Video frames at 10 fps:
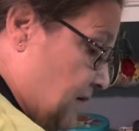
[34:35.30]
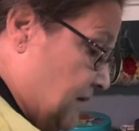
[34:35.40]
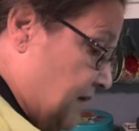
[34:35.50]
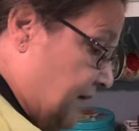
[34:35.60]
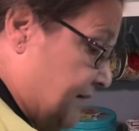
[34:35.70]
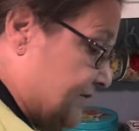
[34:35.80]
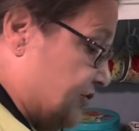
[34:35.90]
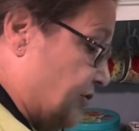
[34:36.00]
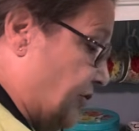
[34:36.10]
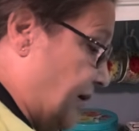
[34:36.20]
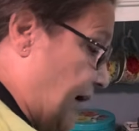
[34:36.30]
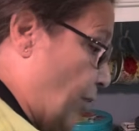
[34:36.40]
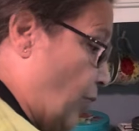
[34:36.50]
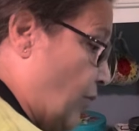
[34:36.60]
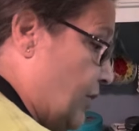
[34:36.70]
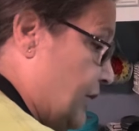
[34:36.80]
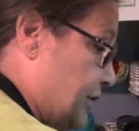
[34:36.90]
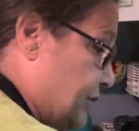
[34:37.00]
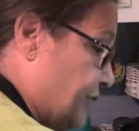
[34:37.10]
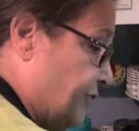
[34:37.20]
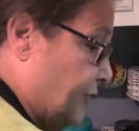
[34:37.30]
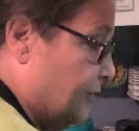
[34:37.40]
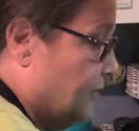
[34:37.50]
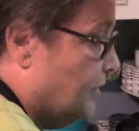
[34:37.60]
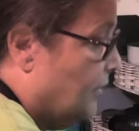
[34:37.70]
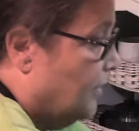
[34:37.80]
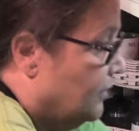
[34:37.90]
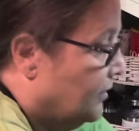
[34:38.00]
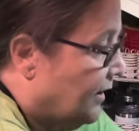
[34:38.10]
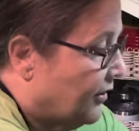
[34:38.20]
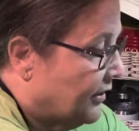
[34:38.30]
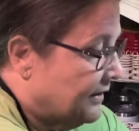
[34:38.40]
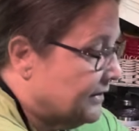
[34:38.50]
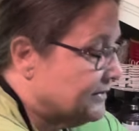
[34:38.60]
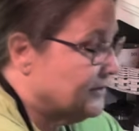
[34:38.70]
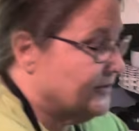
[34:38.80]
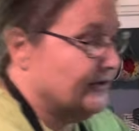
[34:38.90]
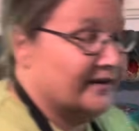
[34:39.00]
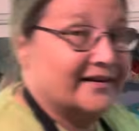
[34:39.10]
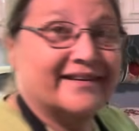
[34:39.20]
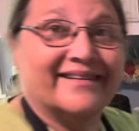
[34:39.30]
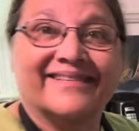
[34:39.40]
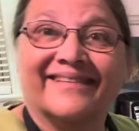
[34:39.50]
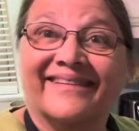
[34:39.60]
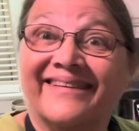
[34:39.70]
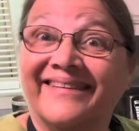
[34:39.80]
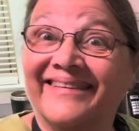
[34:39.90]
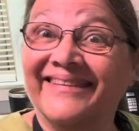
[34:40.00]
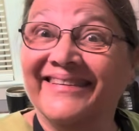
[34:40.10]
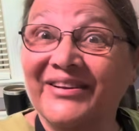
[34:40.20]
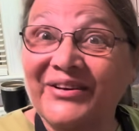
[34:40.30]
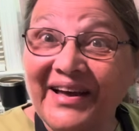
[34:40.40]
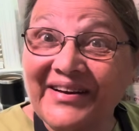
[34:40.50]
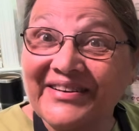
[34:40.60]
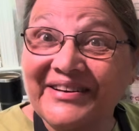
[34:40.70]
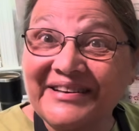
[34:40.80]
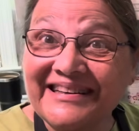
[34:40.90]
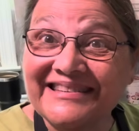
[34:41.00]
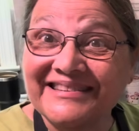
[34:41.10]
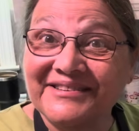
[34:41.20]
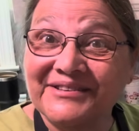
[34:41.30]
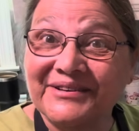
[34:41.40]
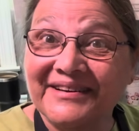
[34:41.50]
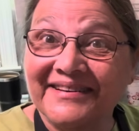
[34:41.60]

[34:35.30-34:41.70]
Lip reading: These are turning out wonderful. Look how good these look. Look how good these look.